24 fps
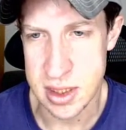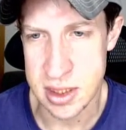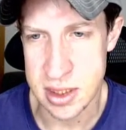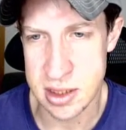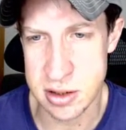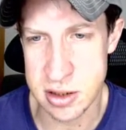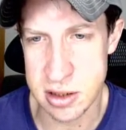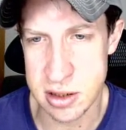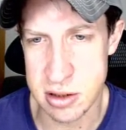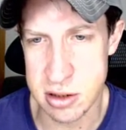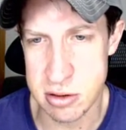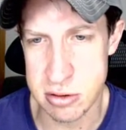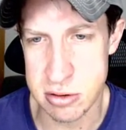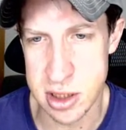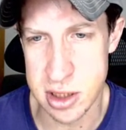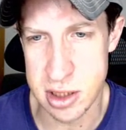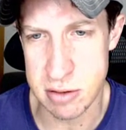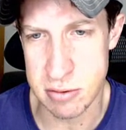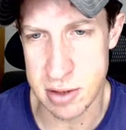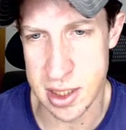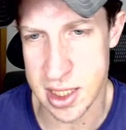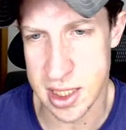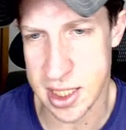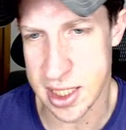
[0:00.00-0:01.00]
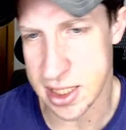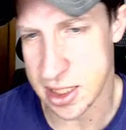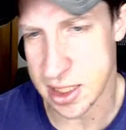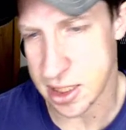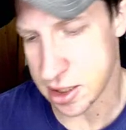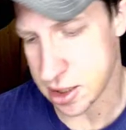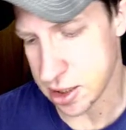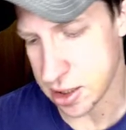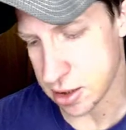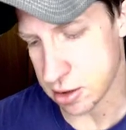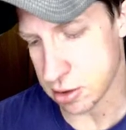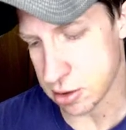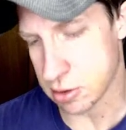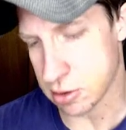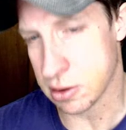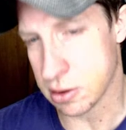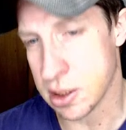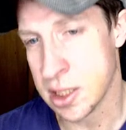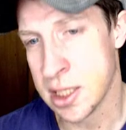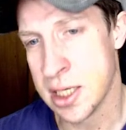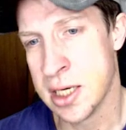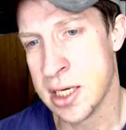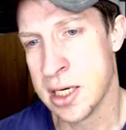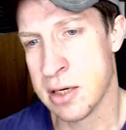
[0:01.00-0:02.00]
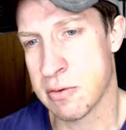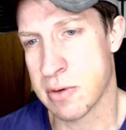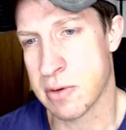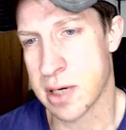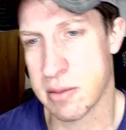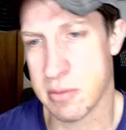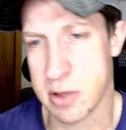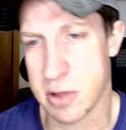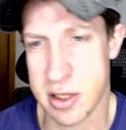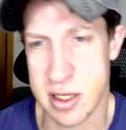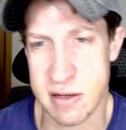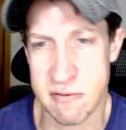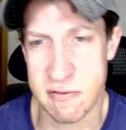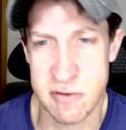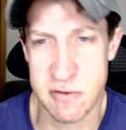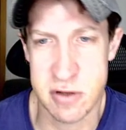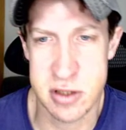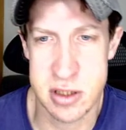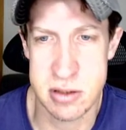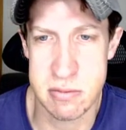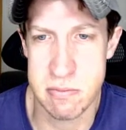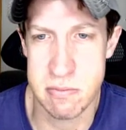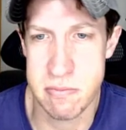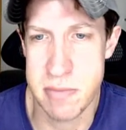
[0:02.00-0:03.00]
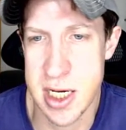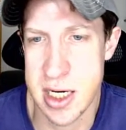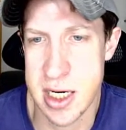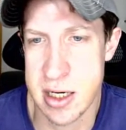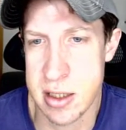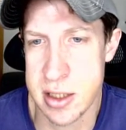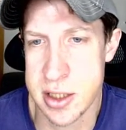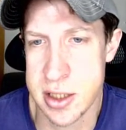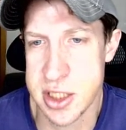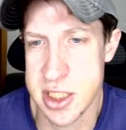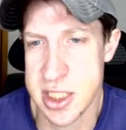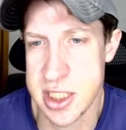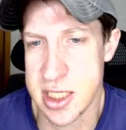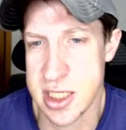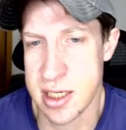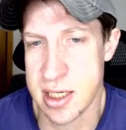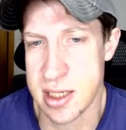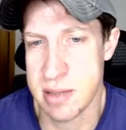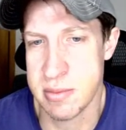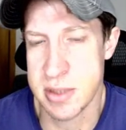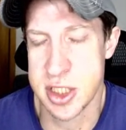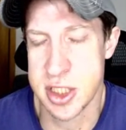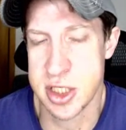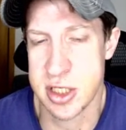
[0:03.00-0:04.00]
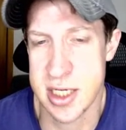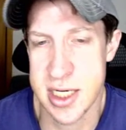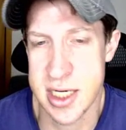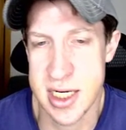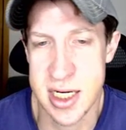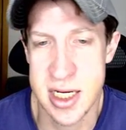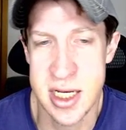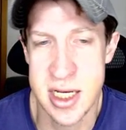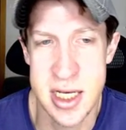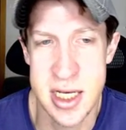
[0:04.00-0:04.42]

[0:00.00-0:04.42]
And so usually what I like to do when I'm looking for some better geometry